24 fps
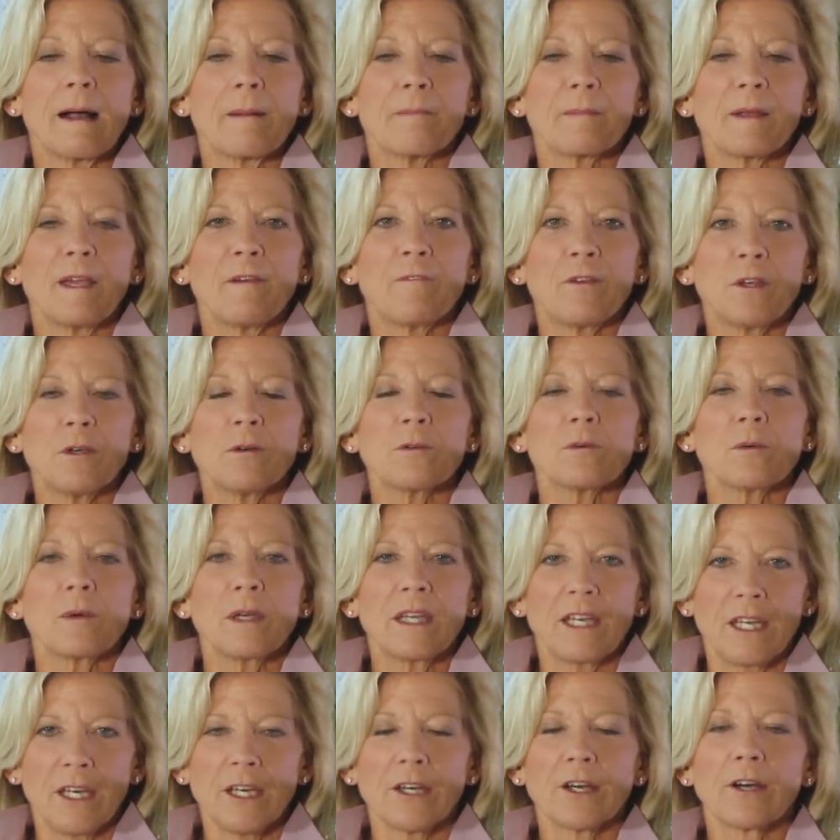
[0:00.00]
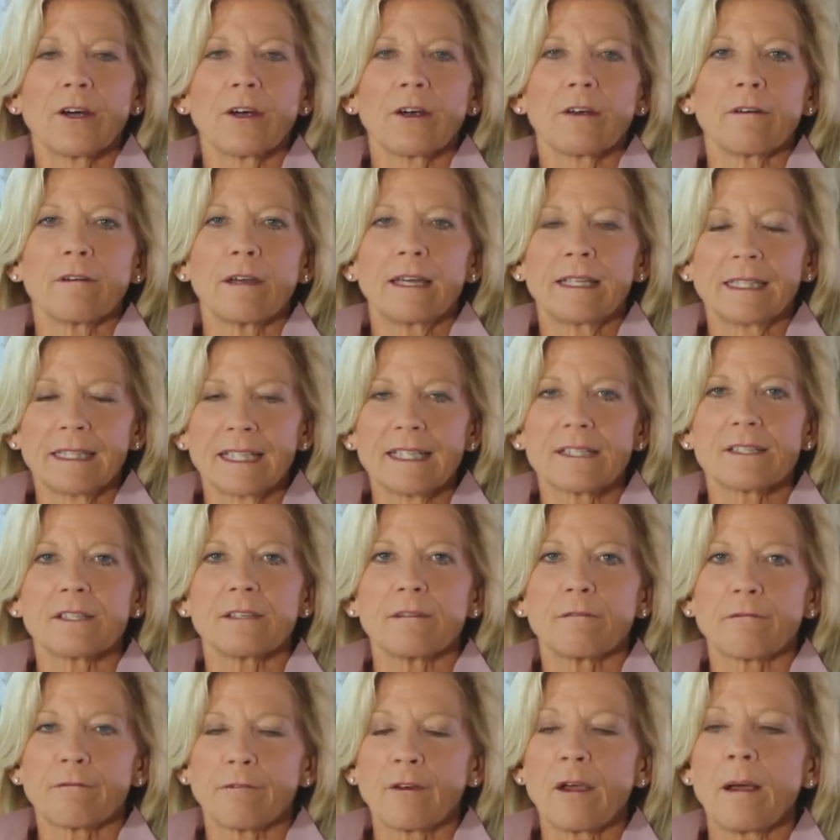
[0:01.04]
if you hear and listen
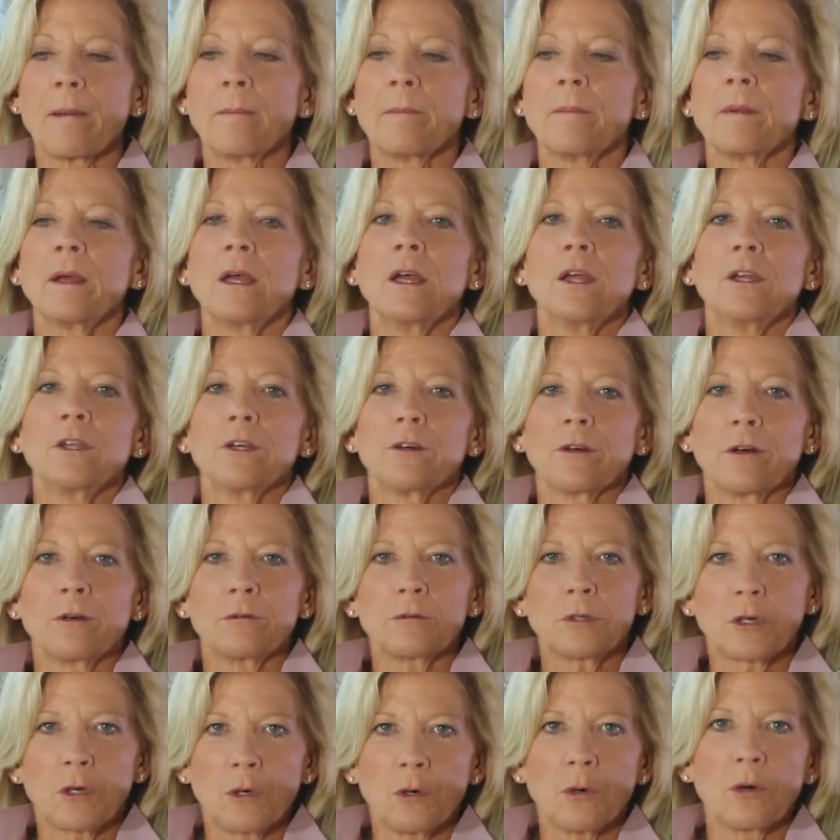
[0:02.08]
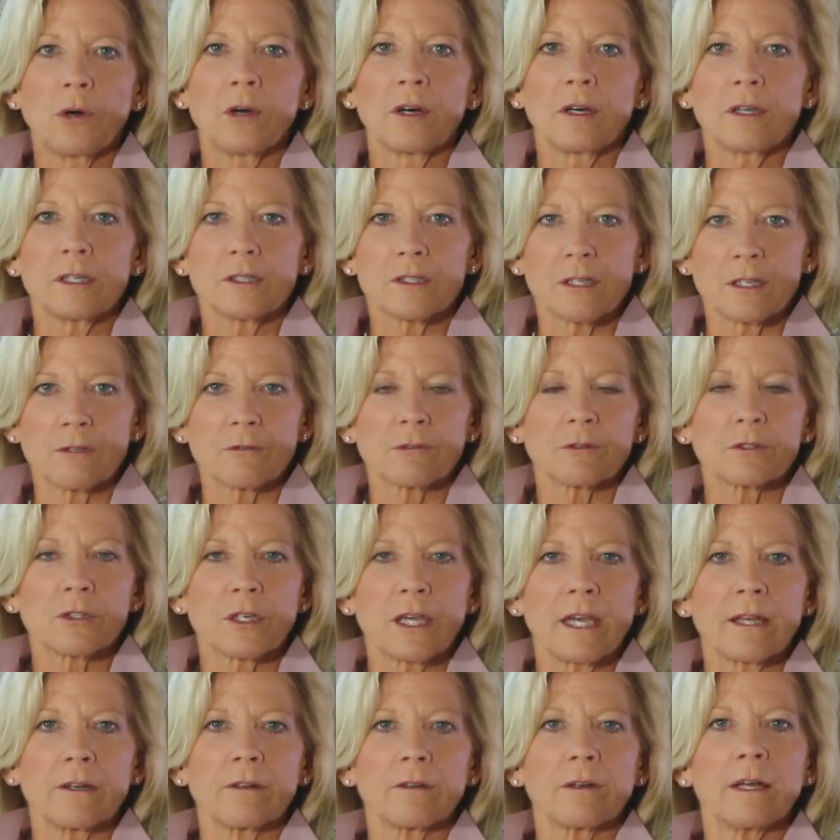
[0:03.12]
from your own core and central
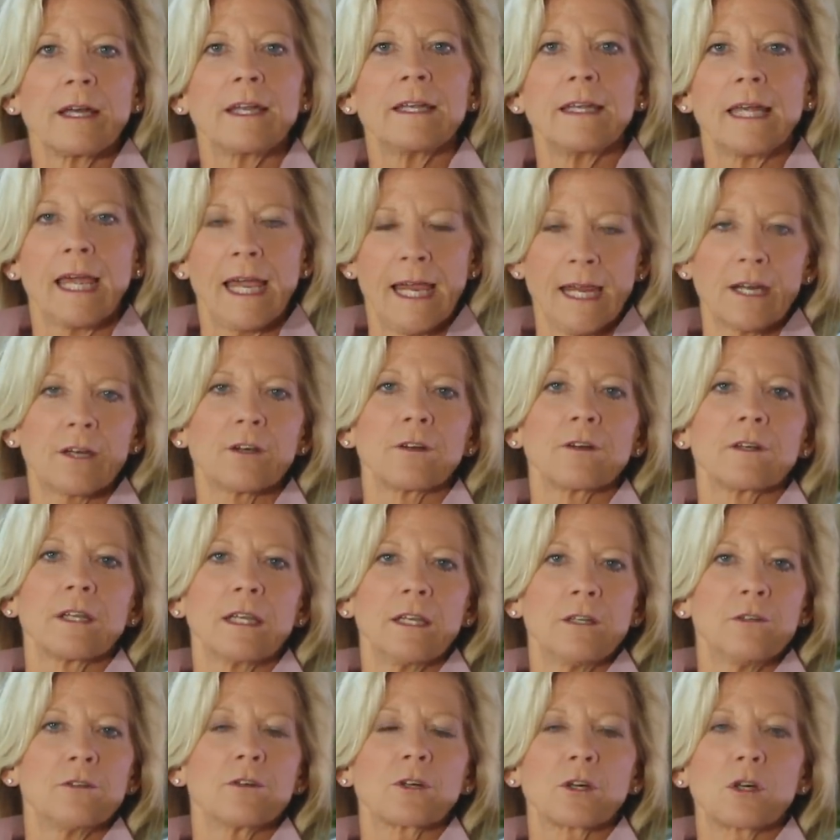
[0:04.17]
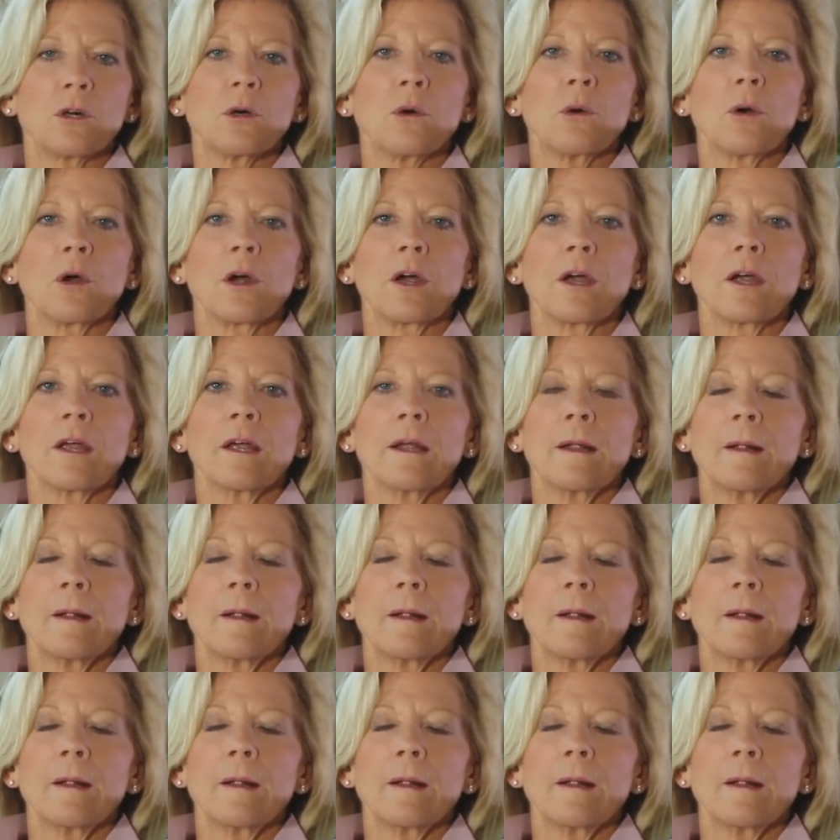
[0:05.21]
channel and anchored in your core,